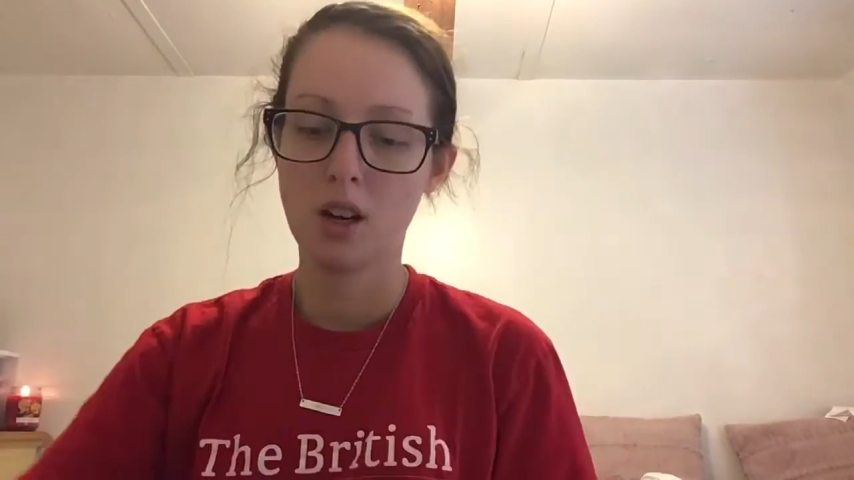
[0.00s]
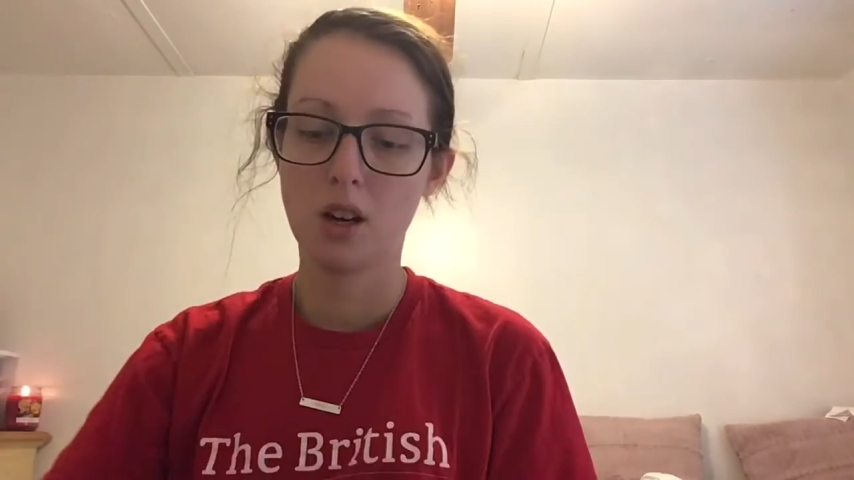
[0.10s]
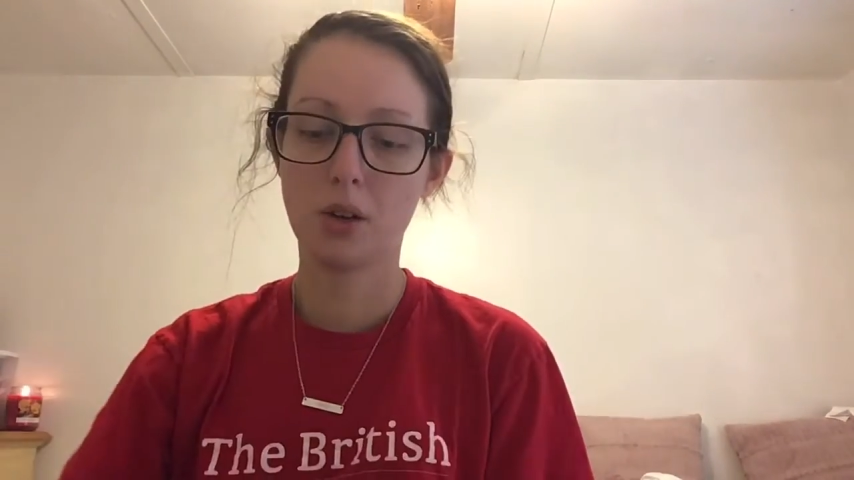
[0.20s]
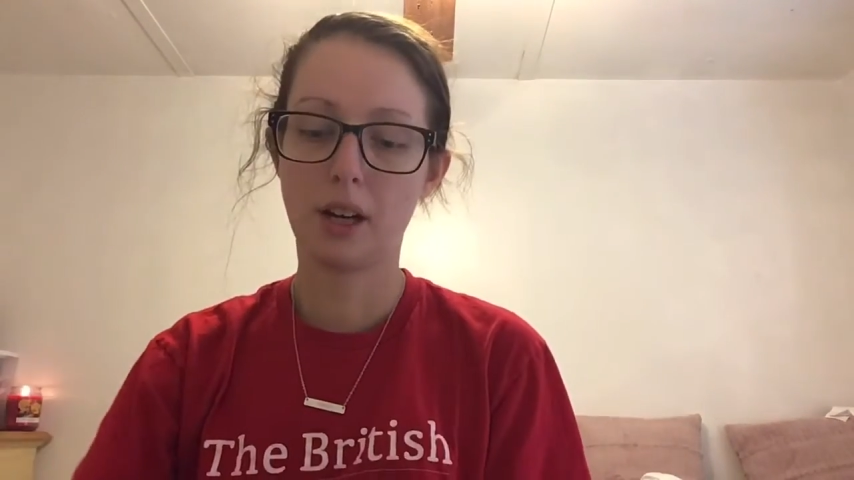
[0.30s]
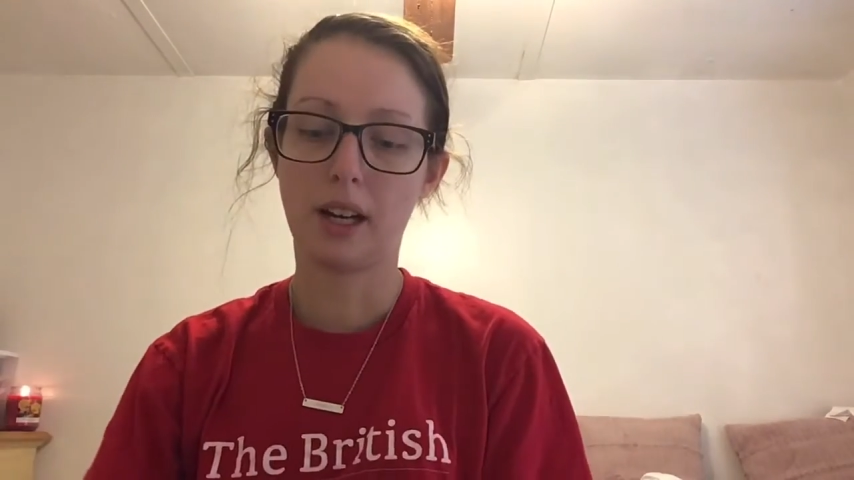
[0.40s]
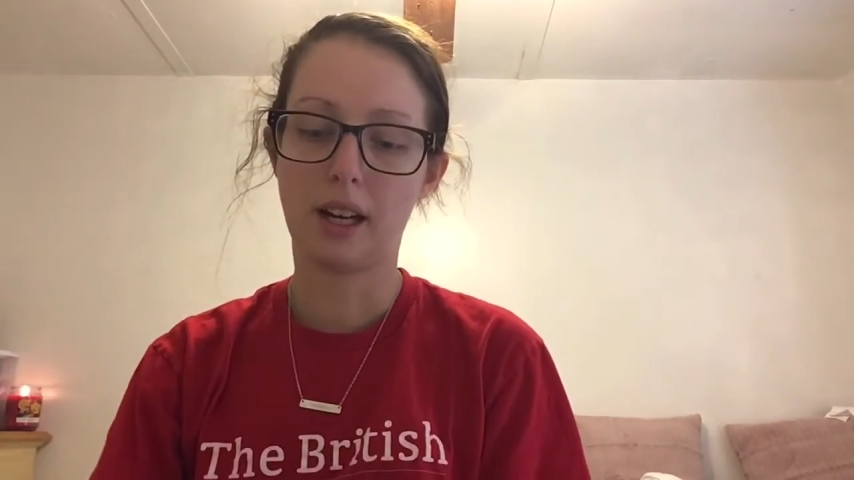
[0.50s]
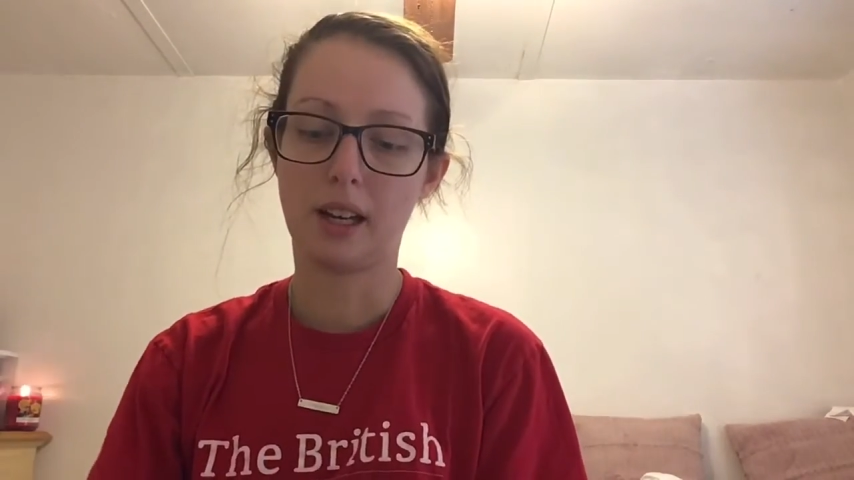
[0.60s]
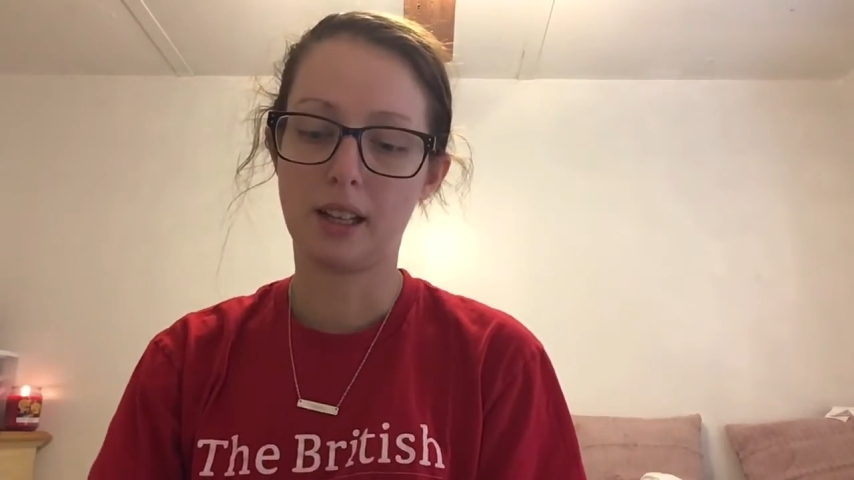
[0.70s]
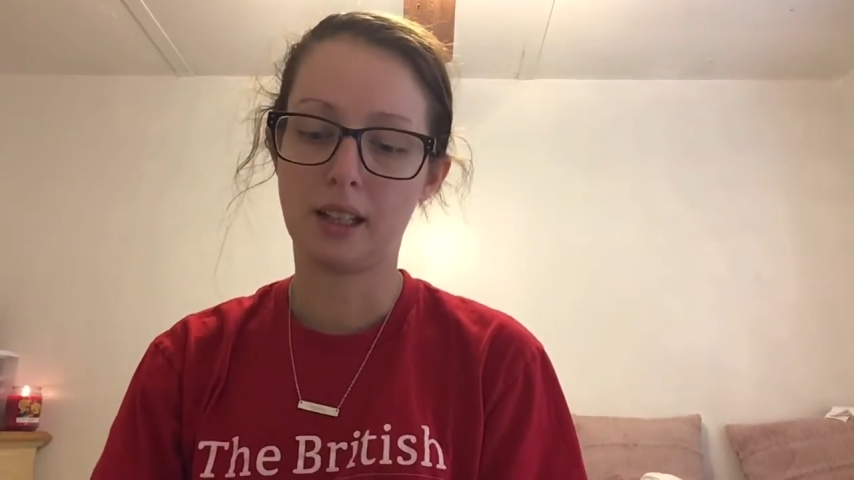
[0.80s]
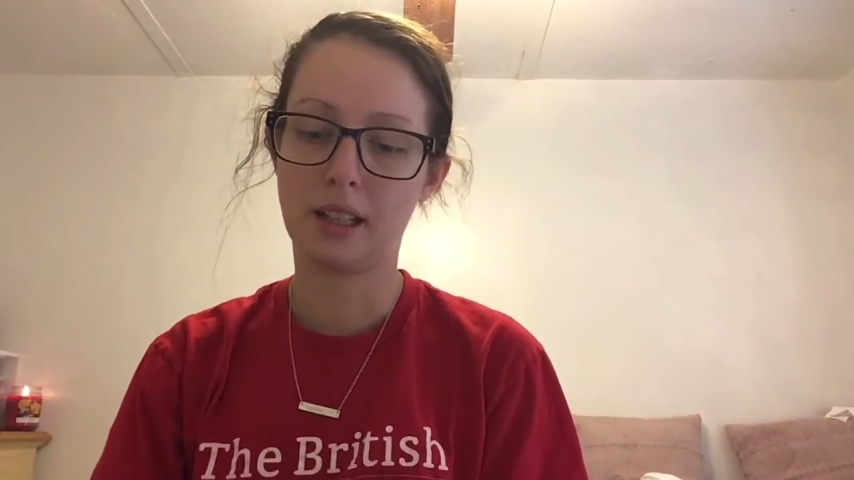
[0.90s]
Okay,
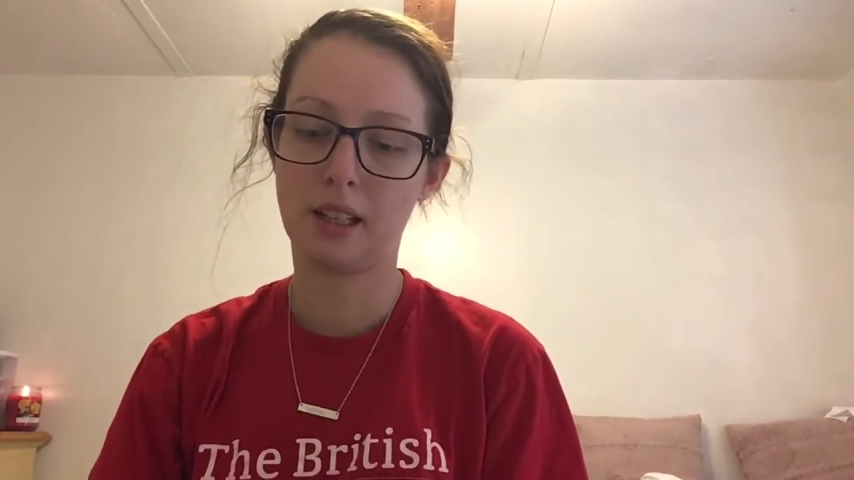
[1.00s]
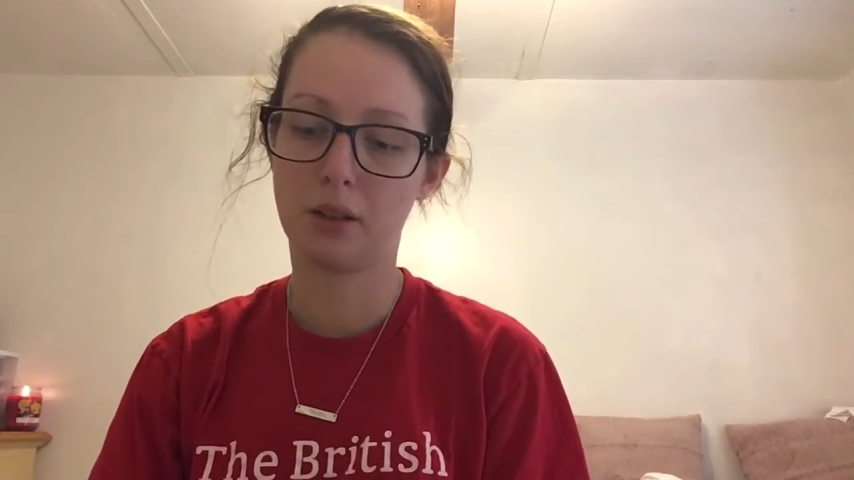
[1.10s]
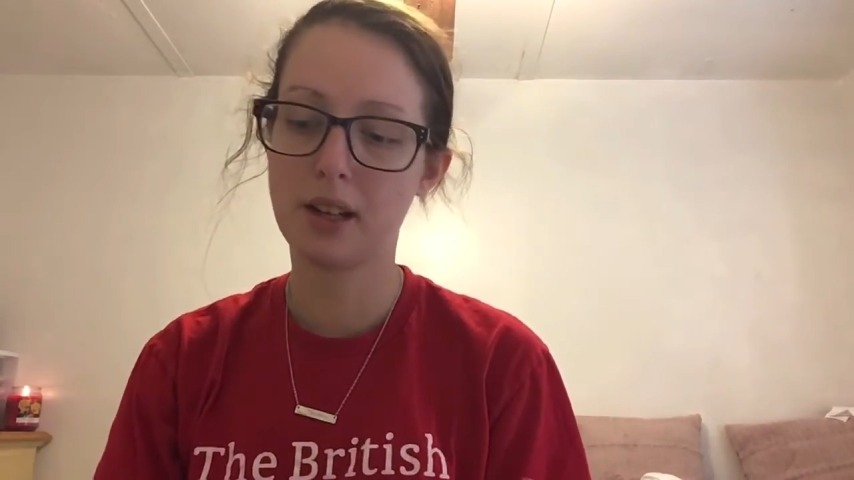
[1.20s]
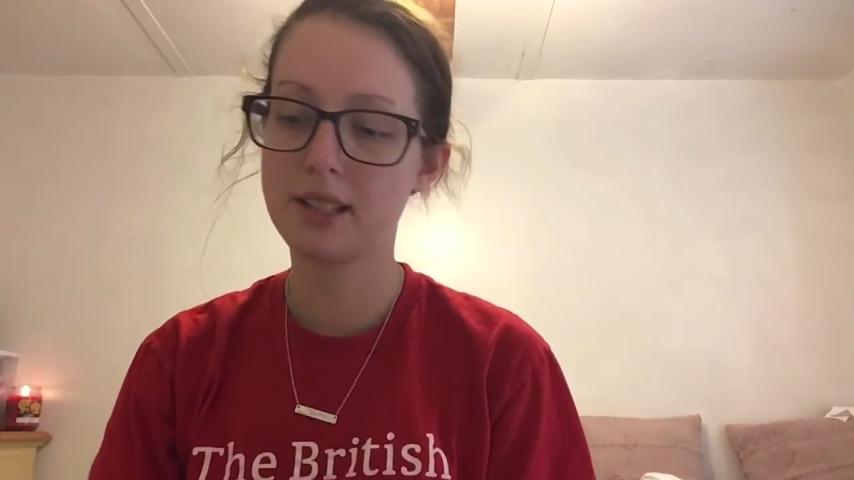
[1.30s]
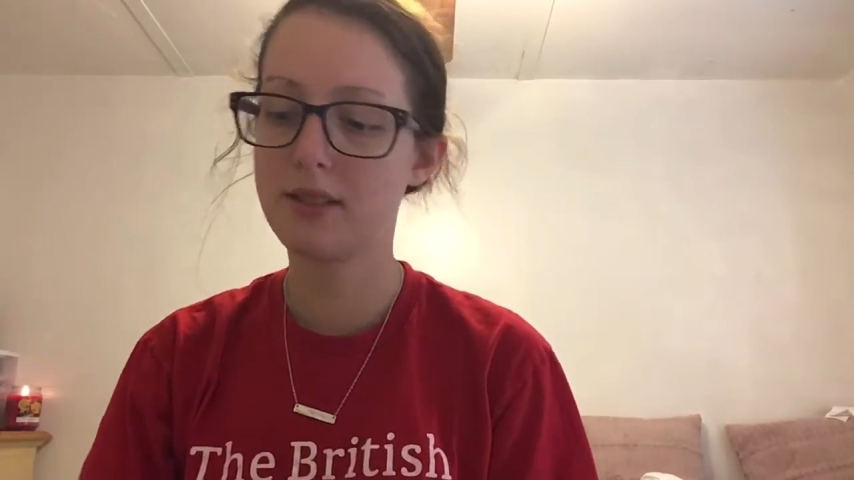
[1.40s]
and then the rest of